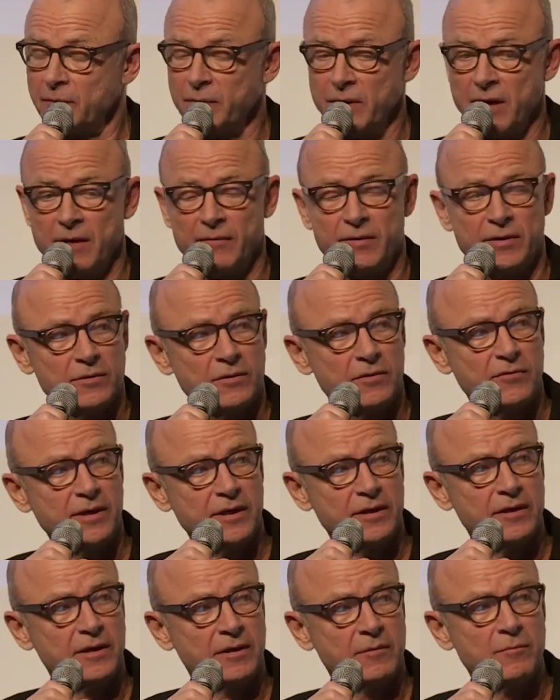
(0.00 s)
we have it
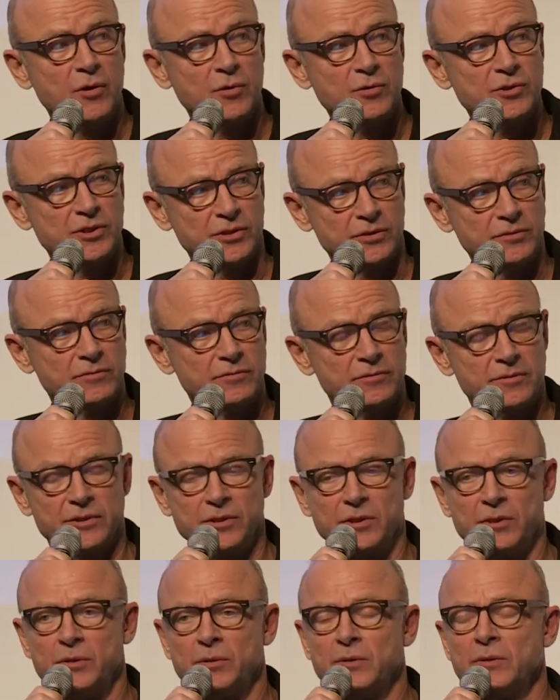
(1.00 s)
already in motion.
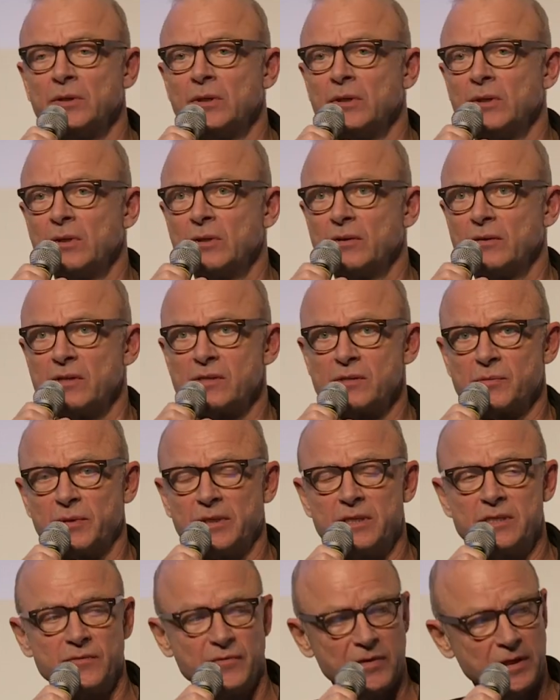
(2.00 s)
So the
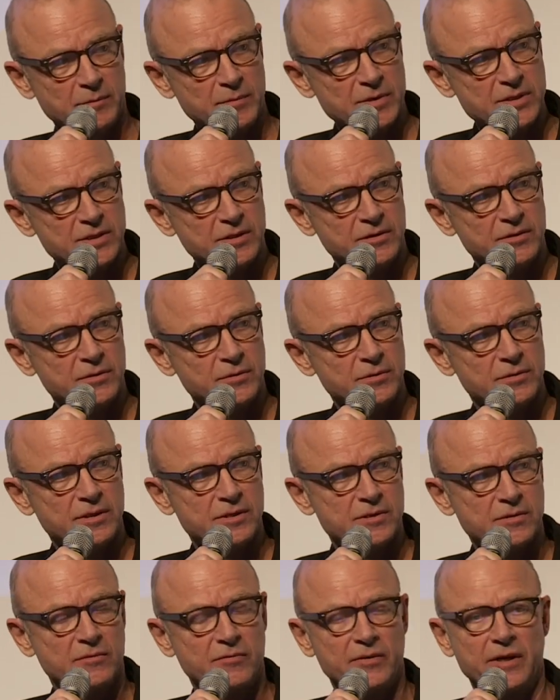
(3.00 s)
Swedish Film Institute
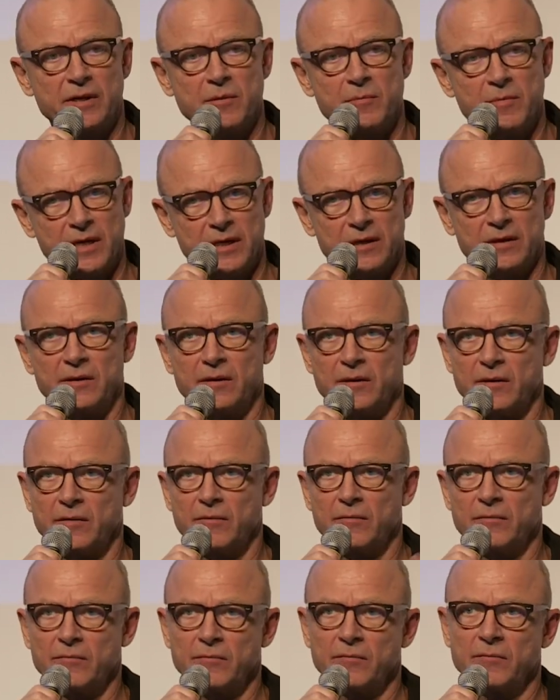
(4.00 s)
has already made
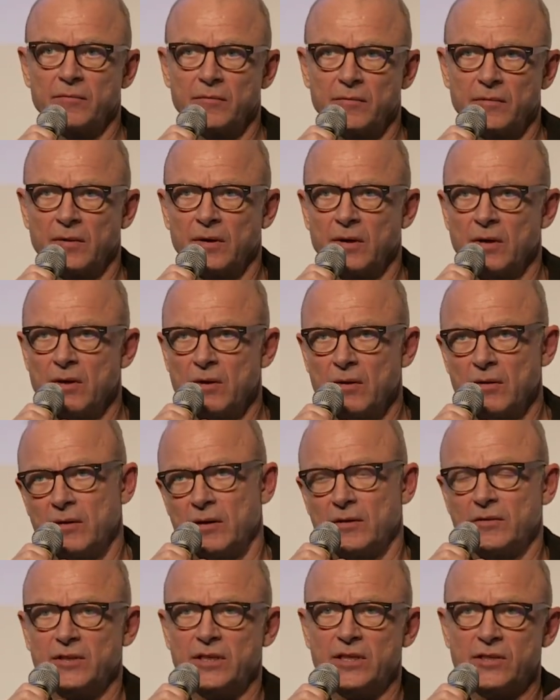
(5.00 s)

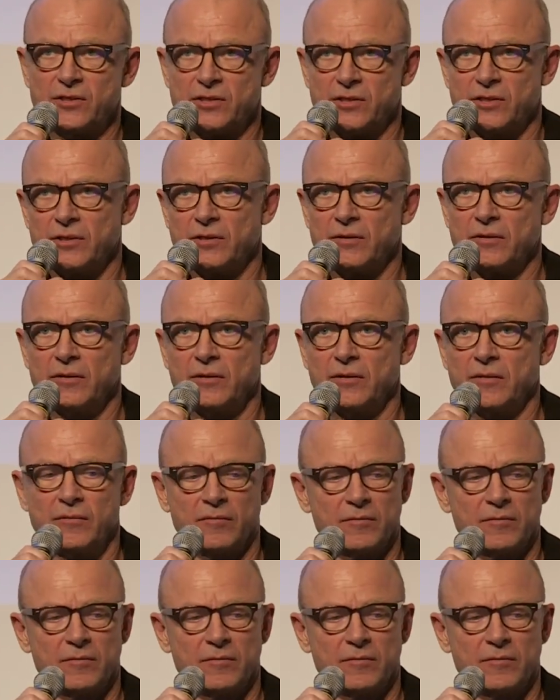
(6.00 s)
a teacher